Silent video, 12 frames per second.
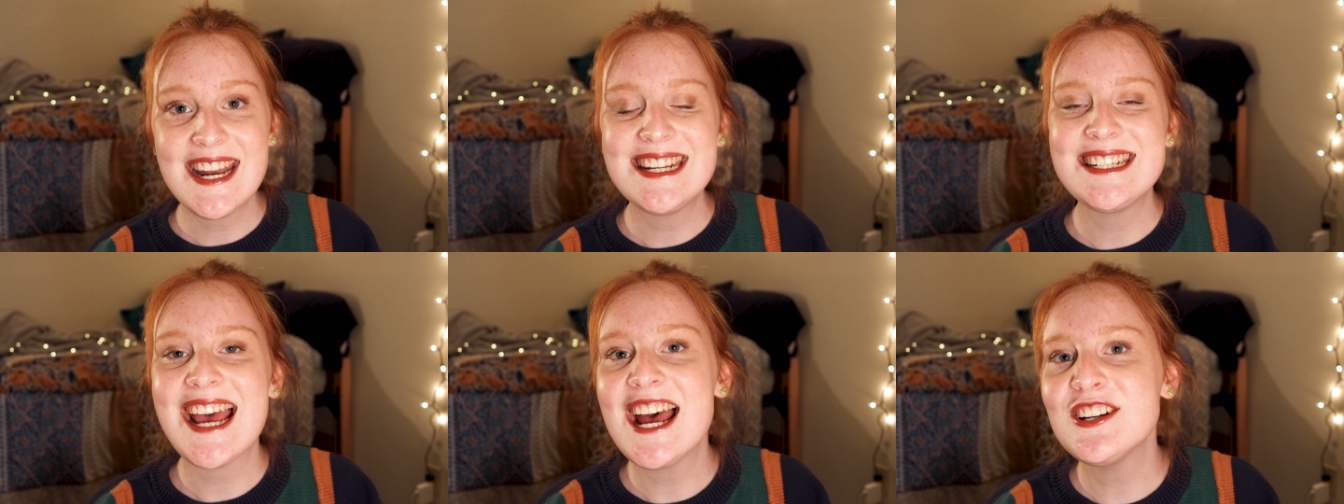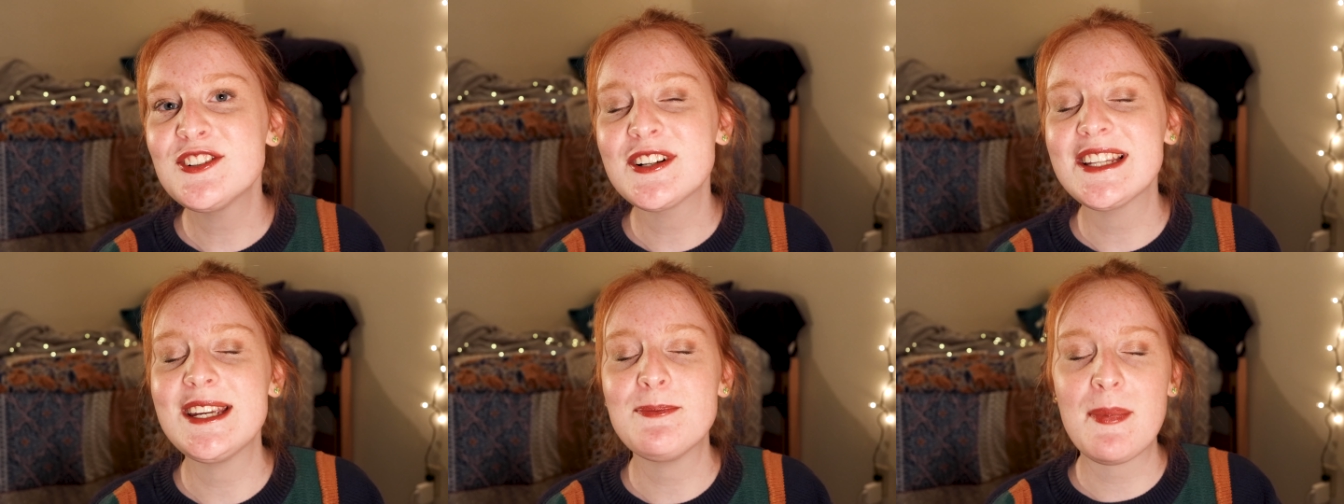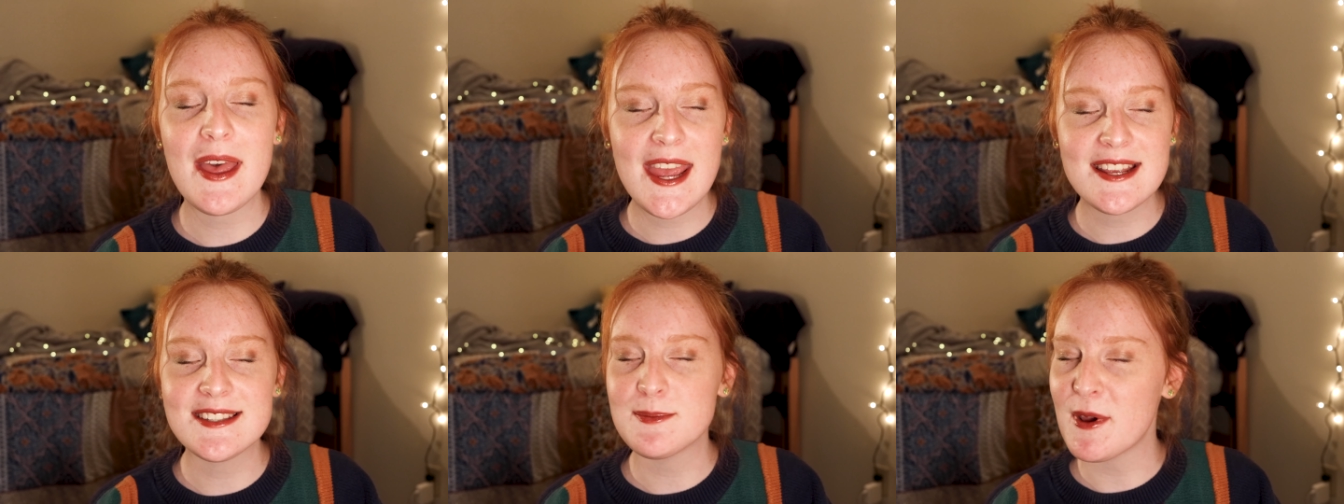It intentionally
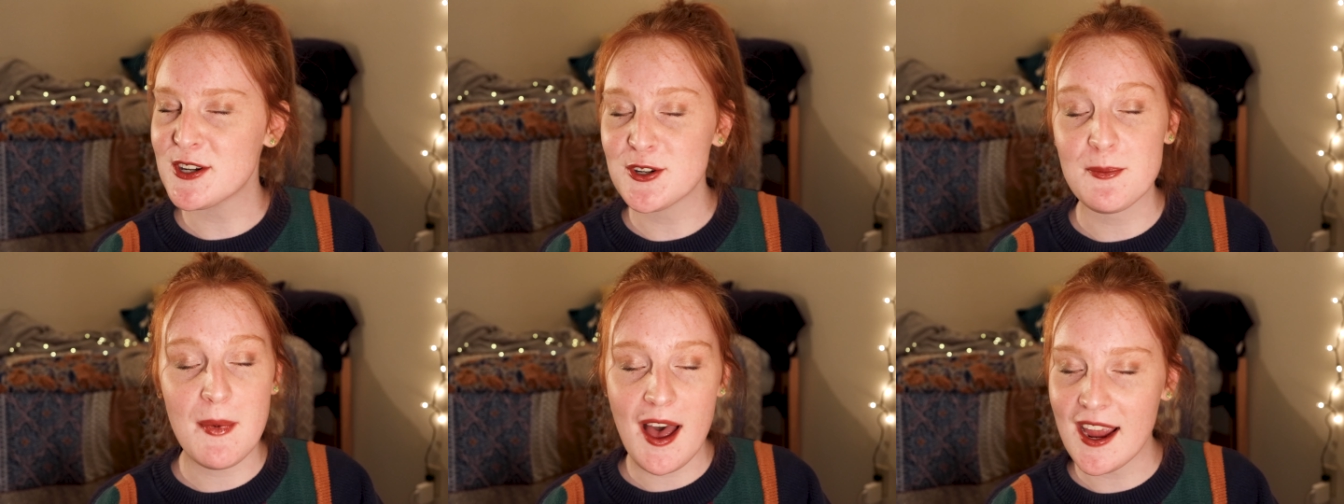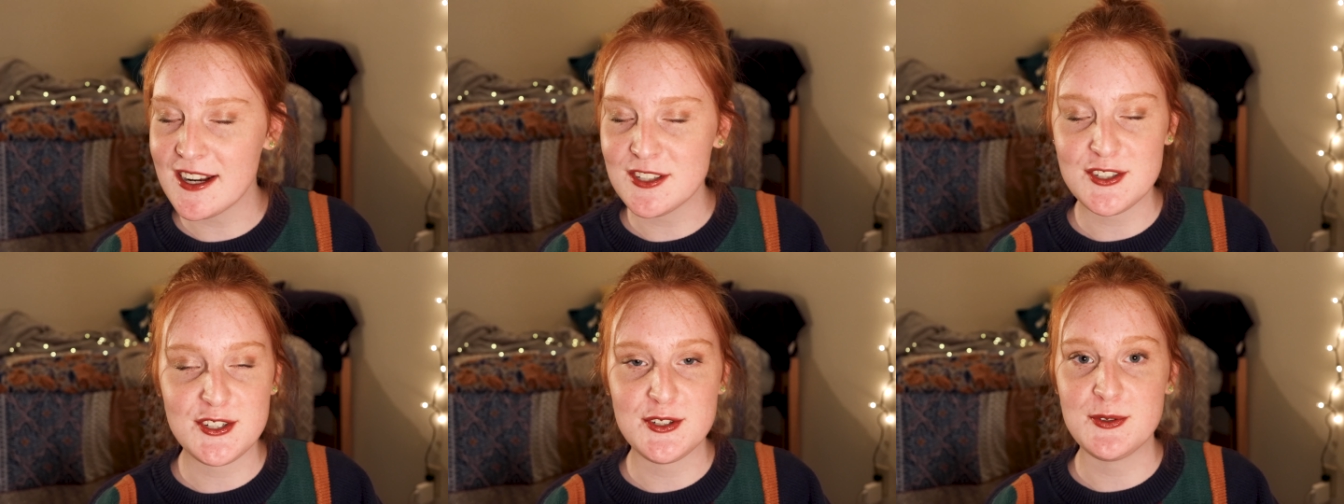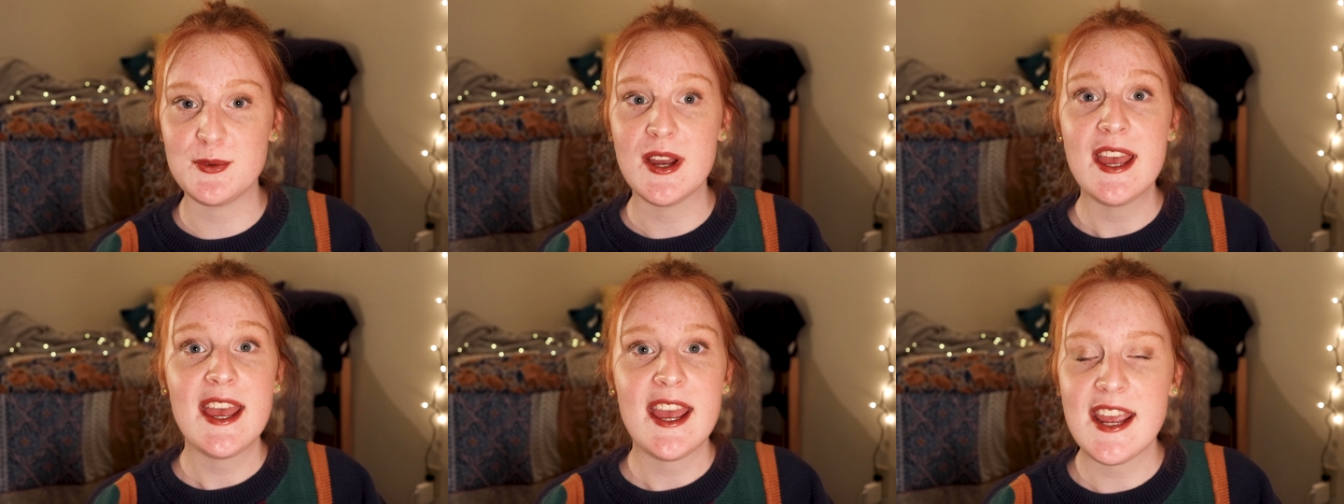pays special mind to
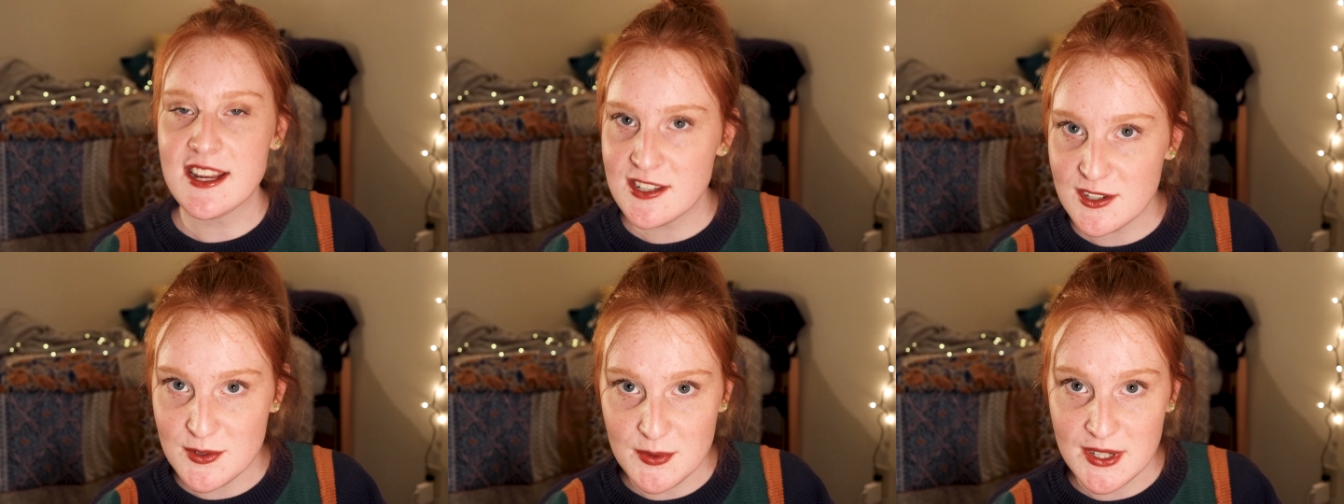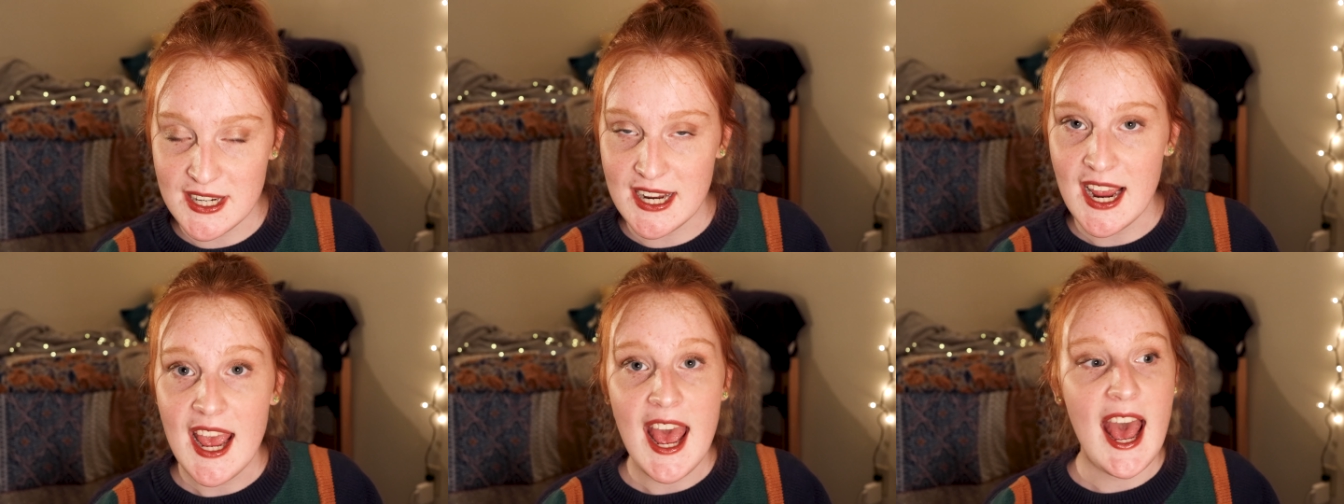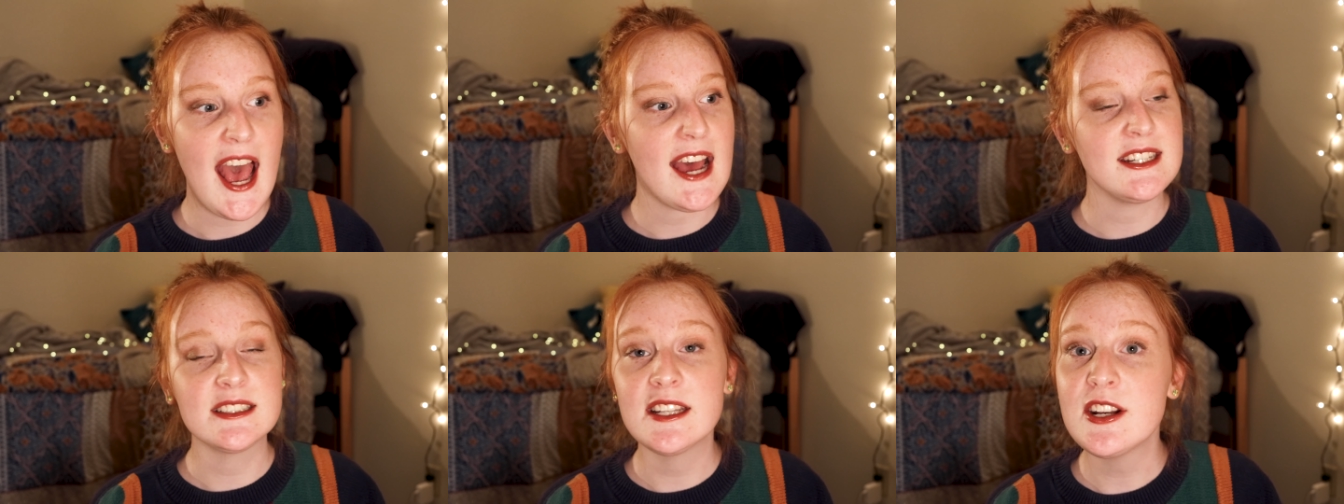history
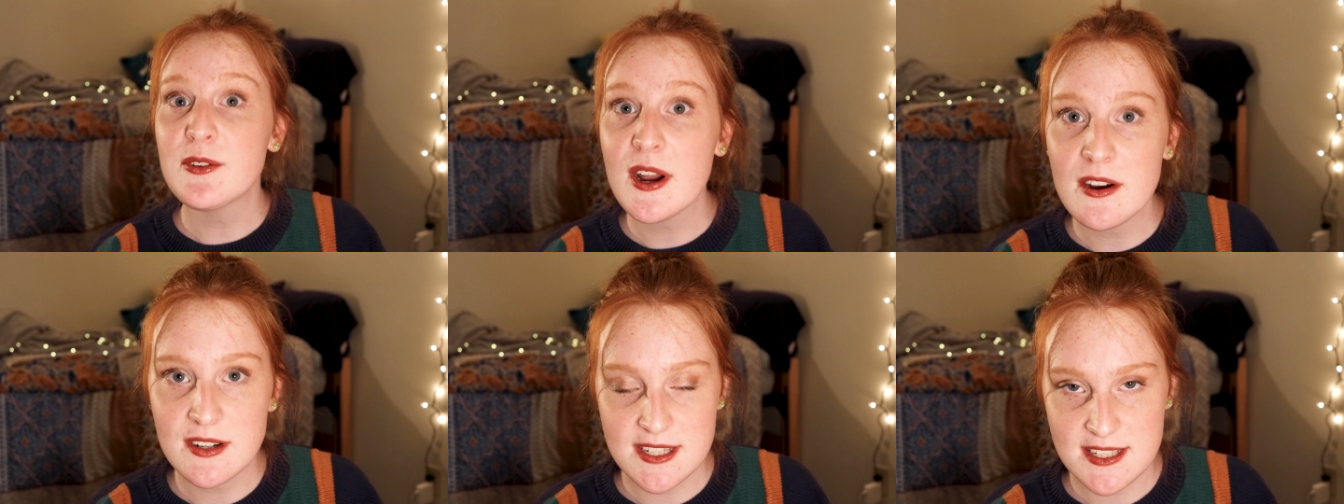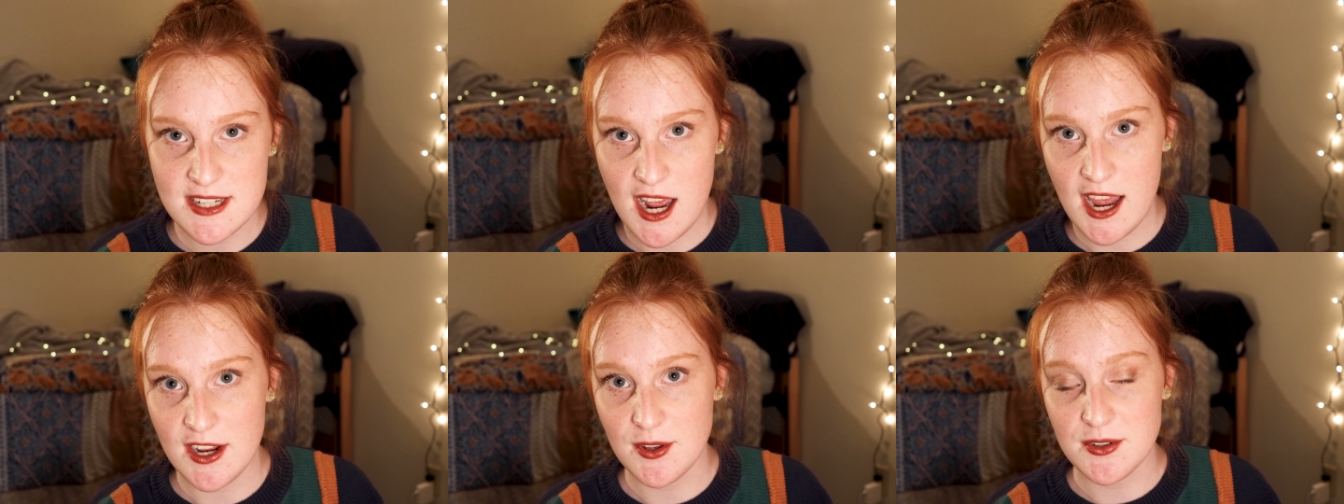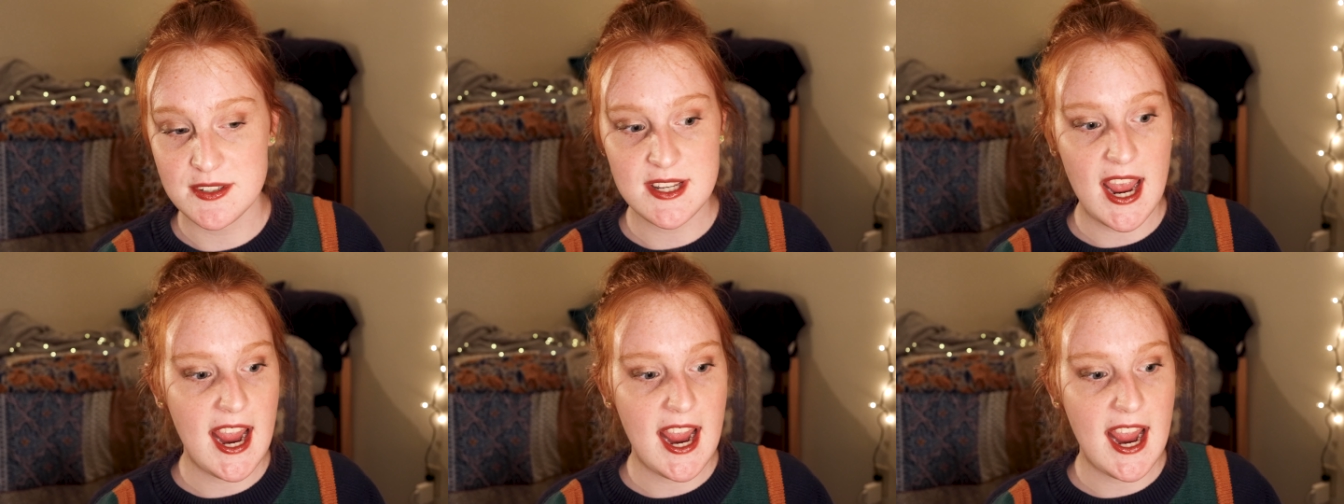and literary styles